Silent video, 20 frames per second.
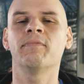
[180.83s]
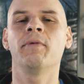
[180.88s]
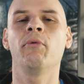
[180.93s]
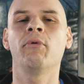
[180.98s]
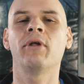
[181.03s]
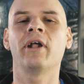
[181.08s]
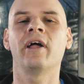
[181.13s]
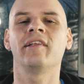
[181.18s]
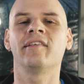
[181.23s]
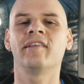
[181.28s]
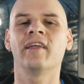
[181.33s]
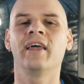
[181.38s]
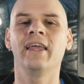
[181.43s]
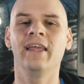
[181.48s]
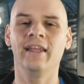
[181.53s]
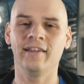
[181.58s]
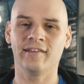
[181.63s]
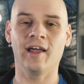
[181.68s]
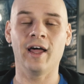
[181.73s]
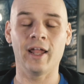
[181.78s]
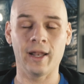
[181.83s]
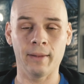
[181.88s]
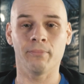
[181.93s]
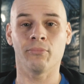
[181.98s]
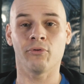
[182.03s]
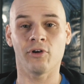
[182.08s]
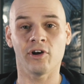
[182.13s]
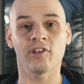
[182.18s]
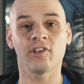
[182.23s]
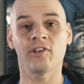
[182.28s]
me when I say it's
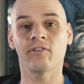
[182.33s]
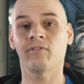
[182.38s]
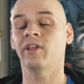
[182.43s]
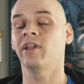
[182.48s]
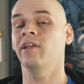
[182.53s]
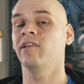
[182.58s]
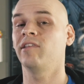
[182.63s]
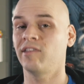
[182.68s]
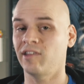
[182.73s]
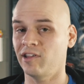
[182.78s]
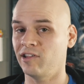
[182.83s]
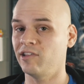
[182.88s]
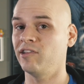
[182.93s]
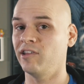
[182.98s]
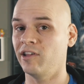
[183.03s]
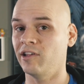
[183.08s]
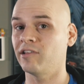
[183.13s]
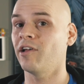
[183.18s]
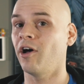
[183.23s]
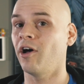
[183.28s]
unimpressive, it is 6 years